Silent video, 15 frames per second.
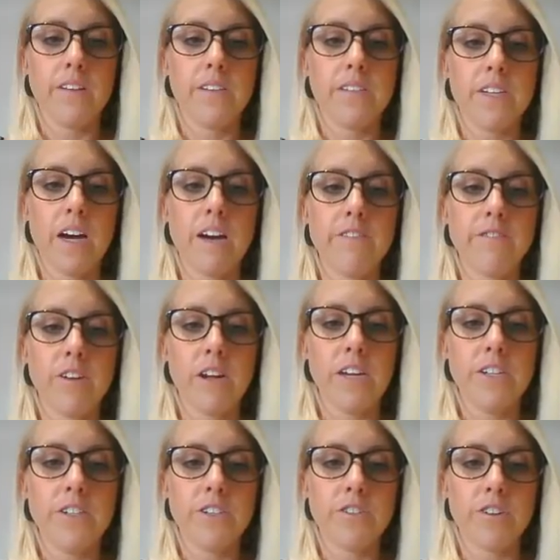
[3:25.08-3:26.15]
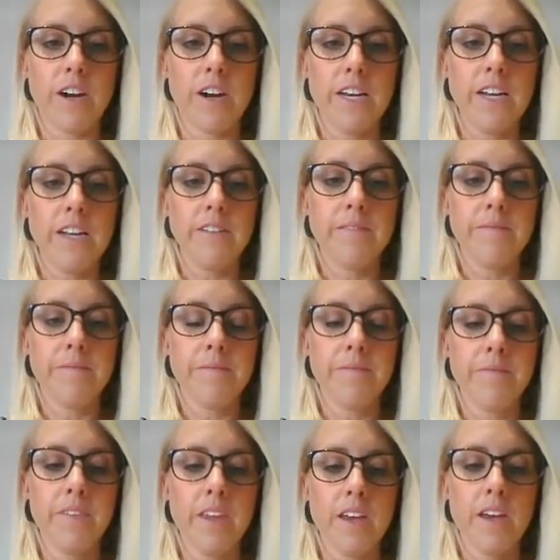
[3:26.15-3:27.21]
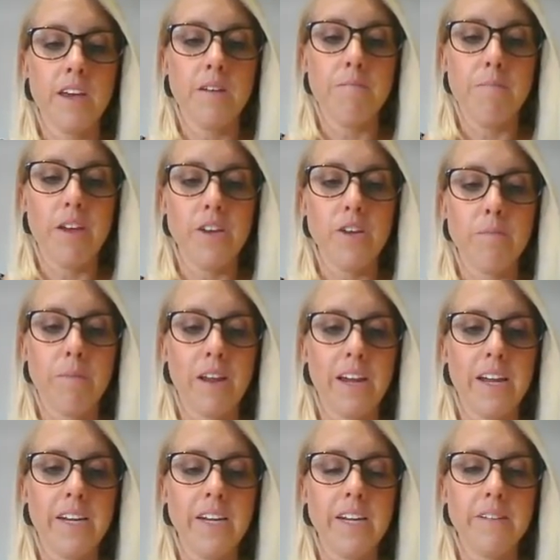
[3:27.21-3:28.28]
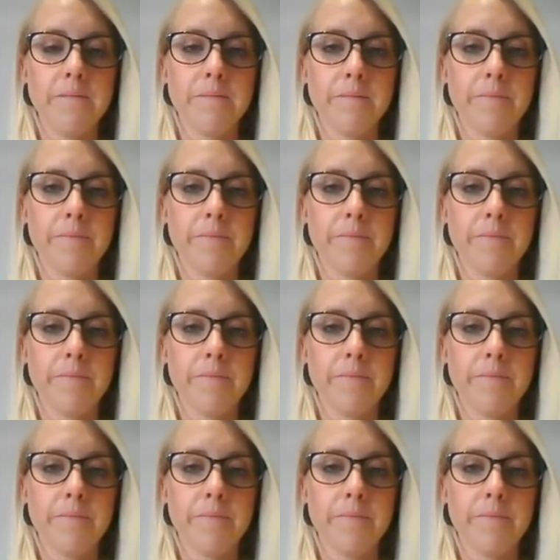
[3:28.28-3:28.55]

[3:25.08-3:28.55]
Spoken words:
staff knowledge and training, menu planning,